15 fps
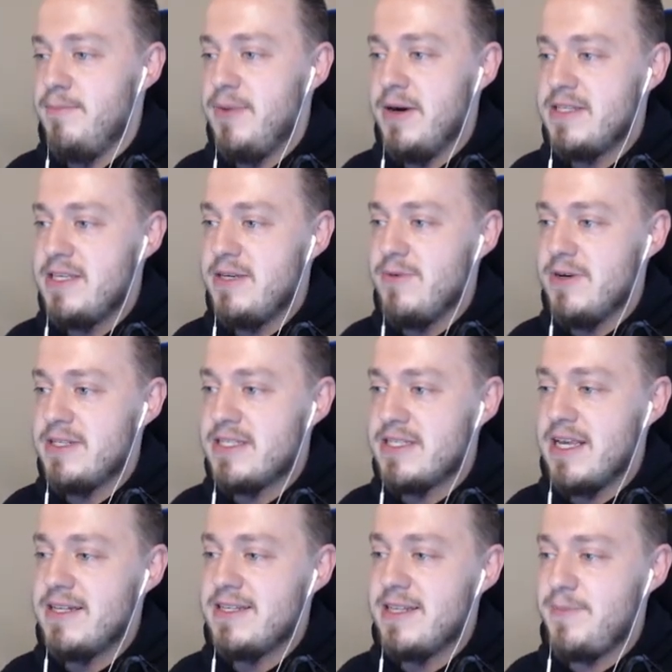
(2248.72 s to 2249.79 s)
Bugsy went
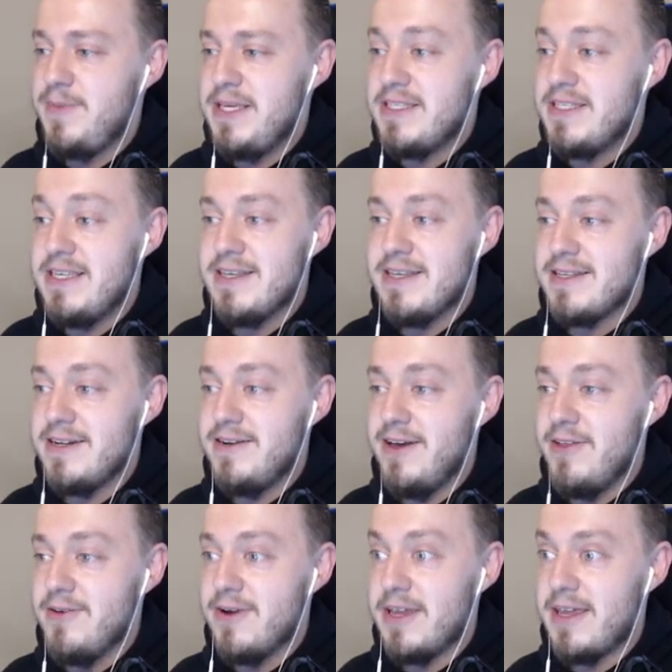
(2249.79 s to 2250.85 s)
sent to the PC, so that's
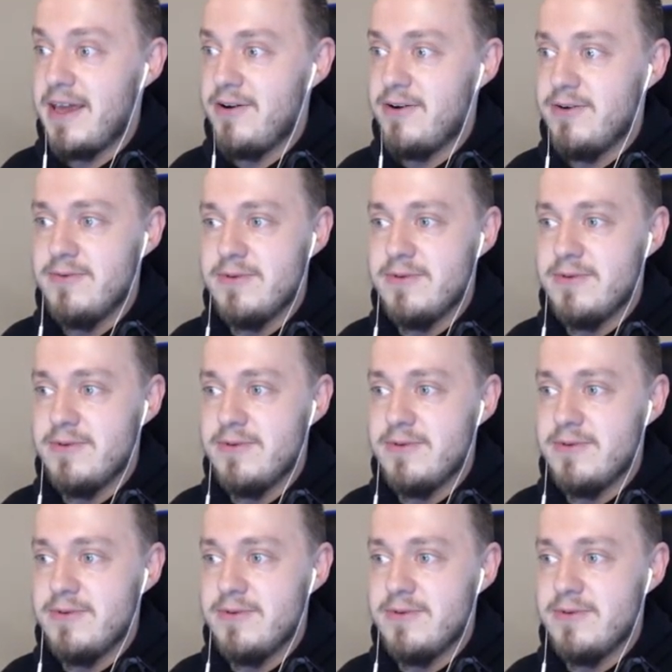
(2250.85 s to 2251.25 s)
another encounter.